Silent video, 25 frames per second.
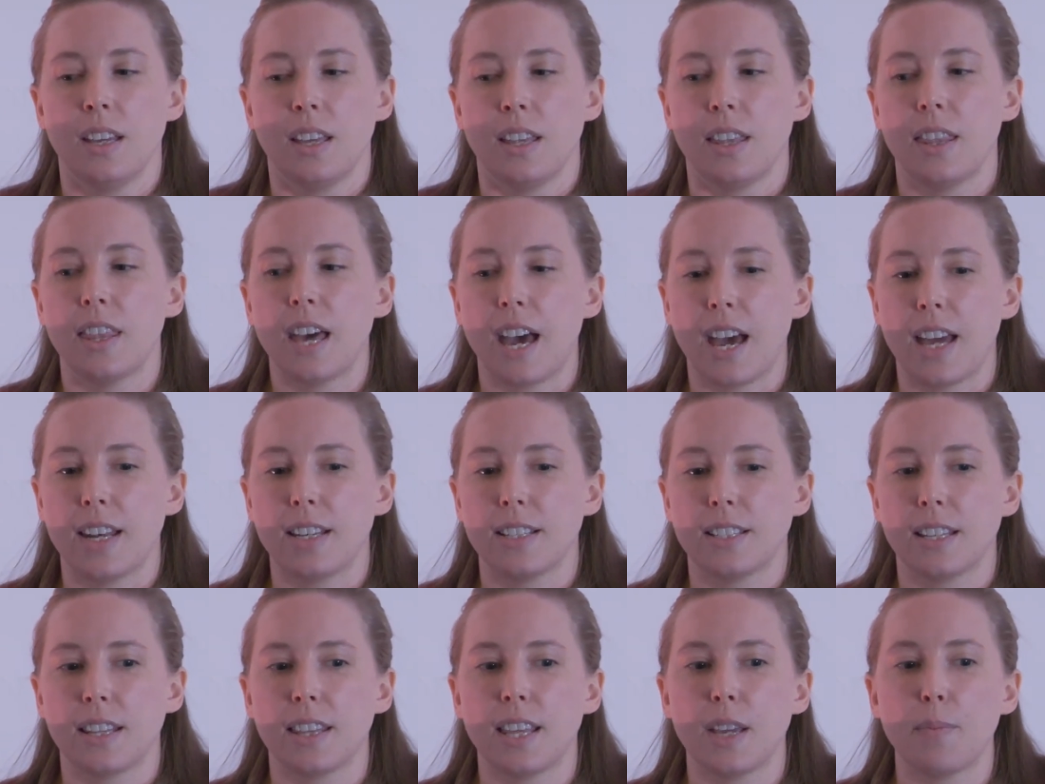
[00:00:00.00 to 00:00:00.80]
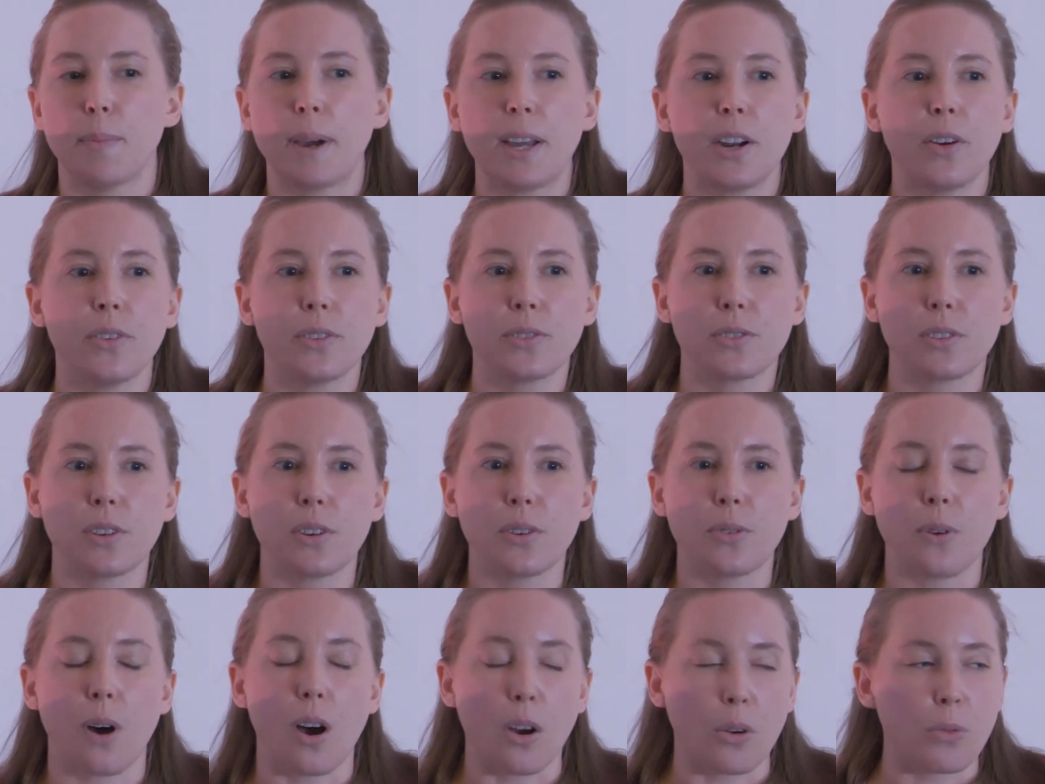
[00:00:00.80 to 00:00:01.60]
that they might
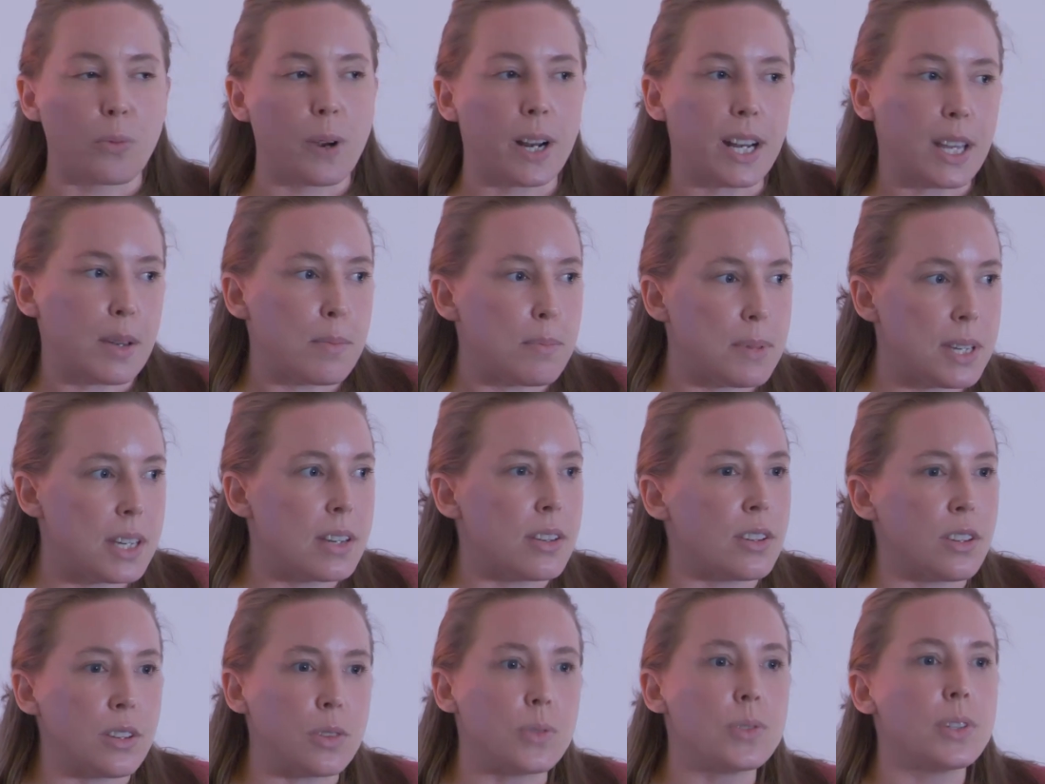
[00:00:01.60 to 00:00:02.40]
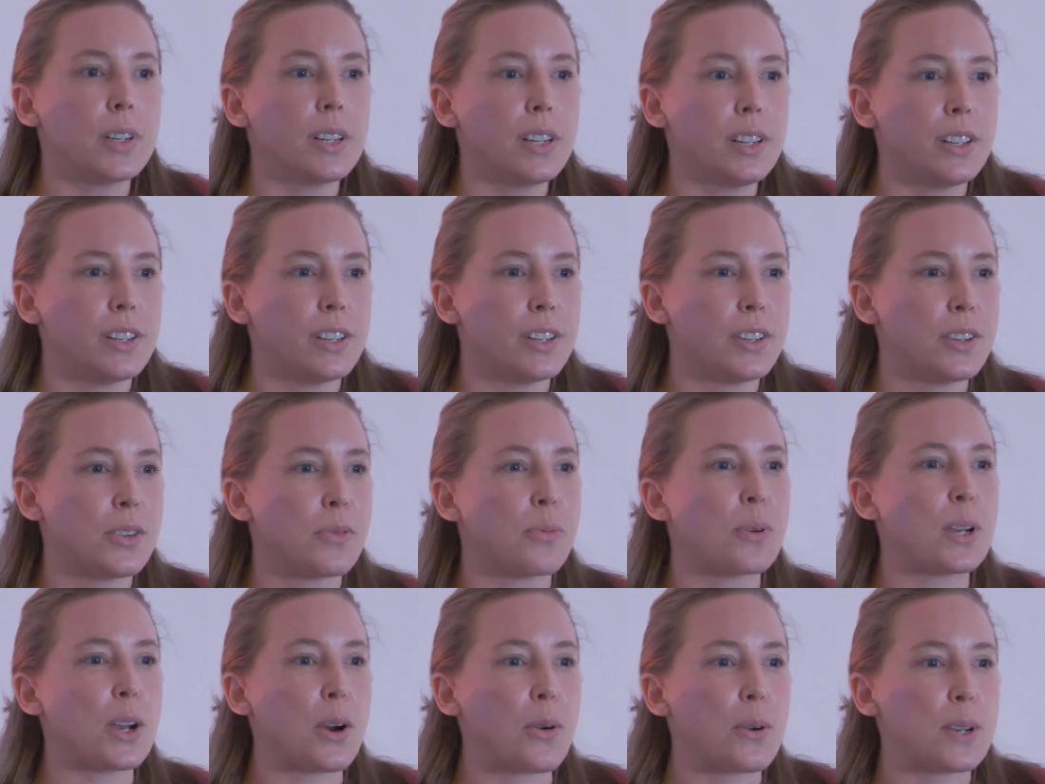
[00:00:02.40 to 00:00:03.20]
also already be a user.
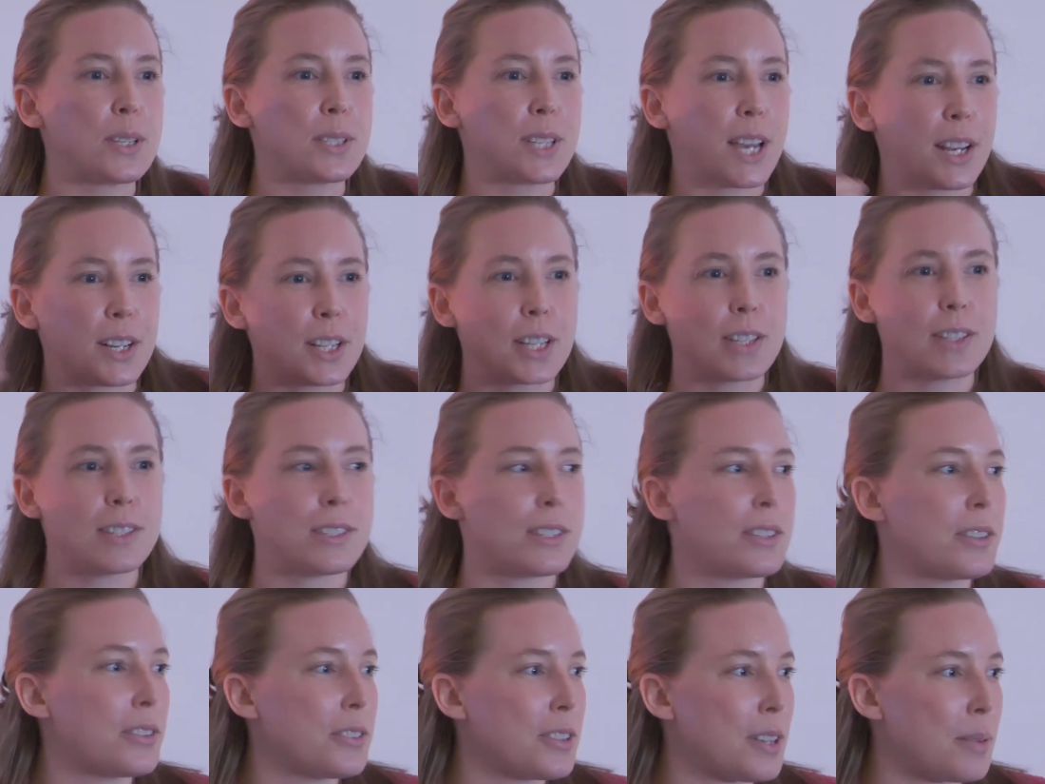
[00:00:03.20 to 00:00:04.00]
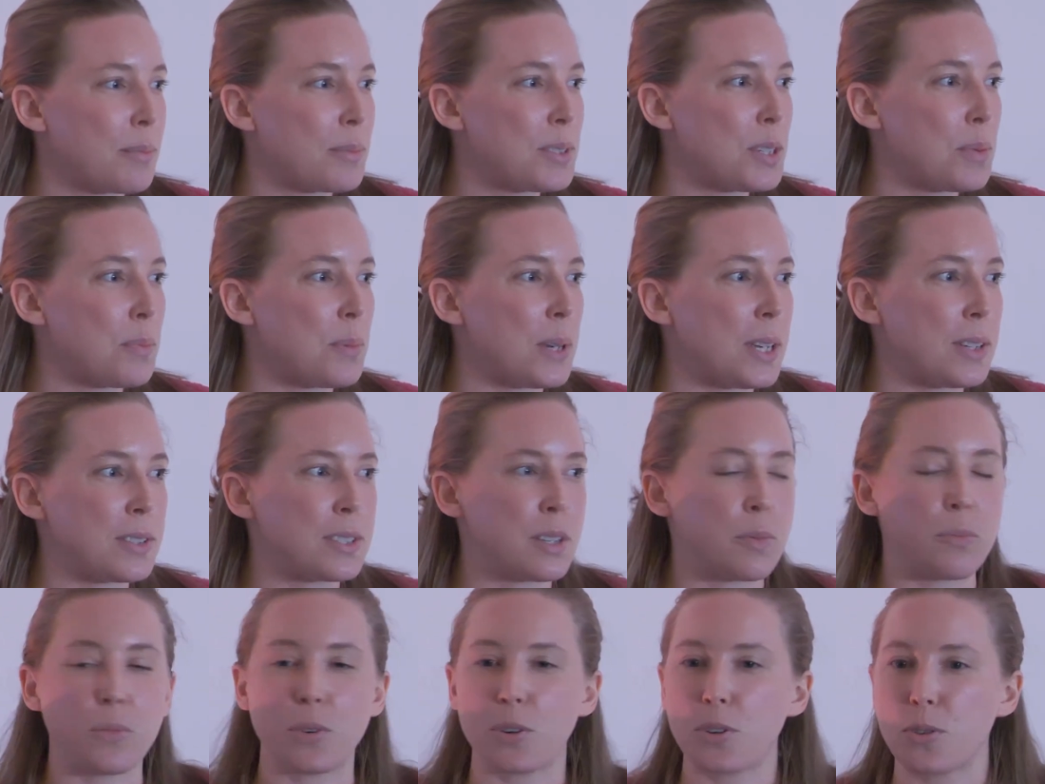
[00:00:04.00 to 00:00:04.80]
We always had considered them to be
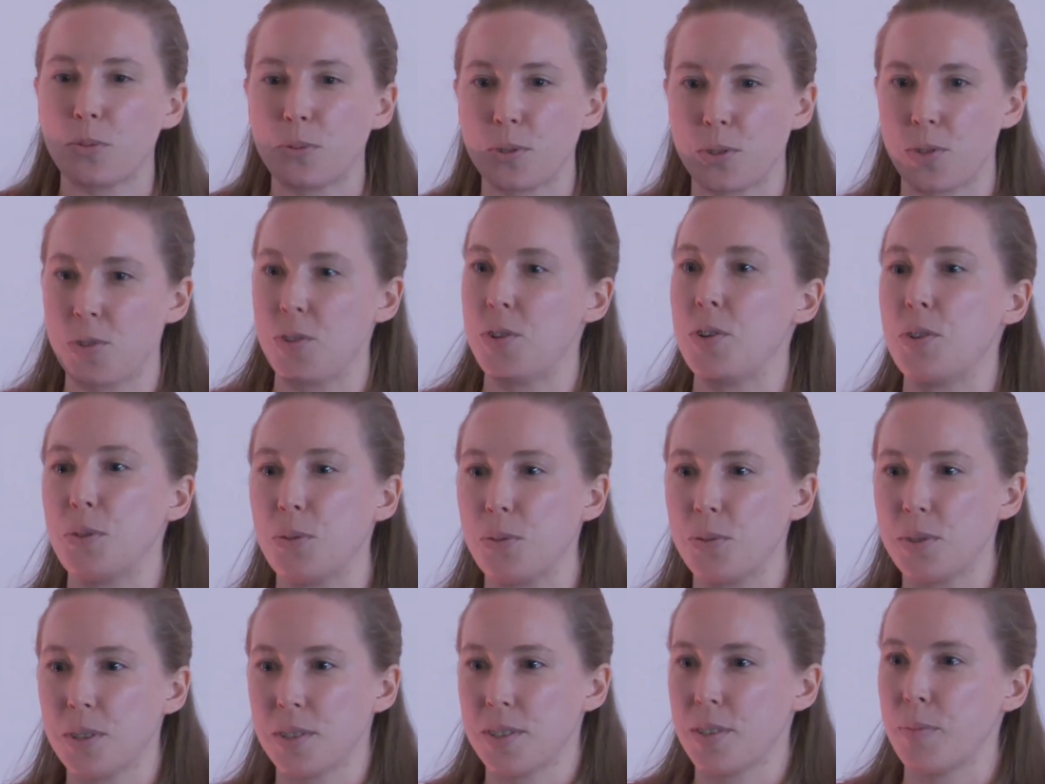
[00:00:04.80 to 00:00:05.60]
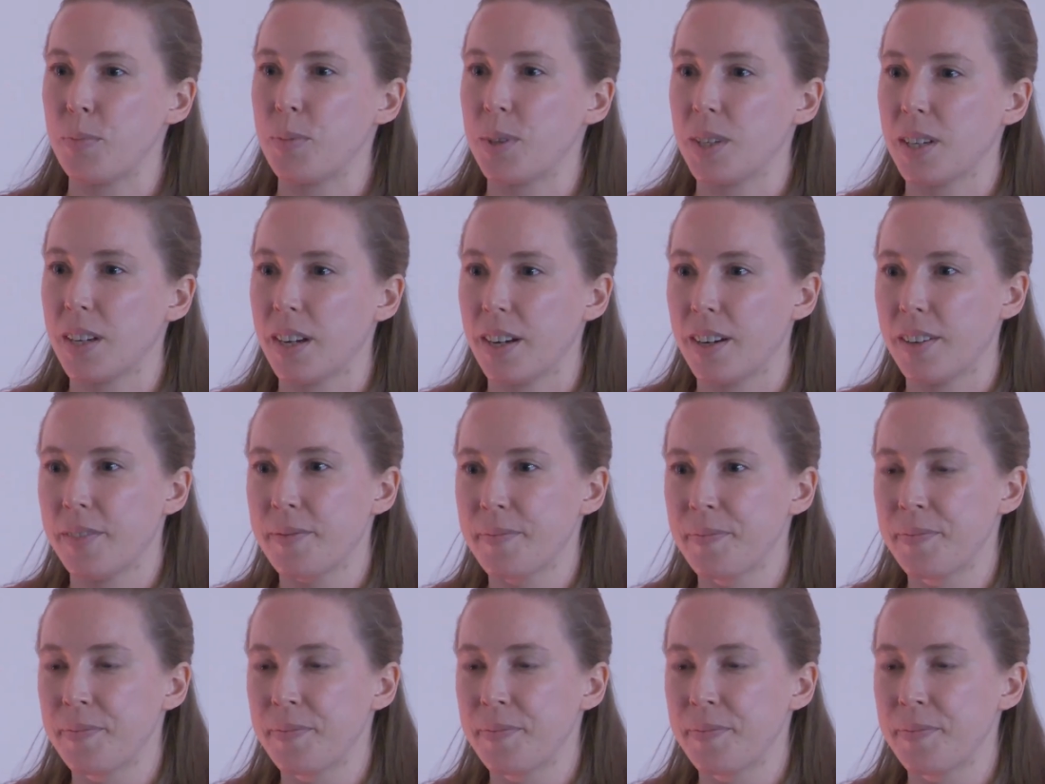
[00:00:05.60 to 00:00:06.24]
someone who was new to Smplicare.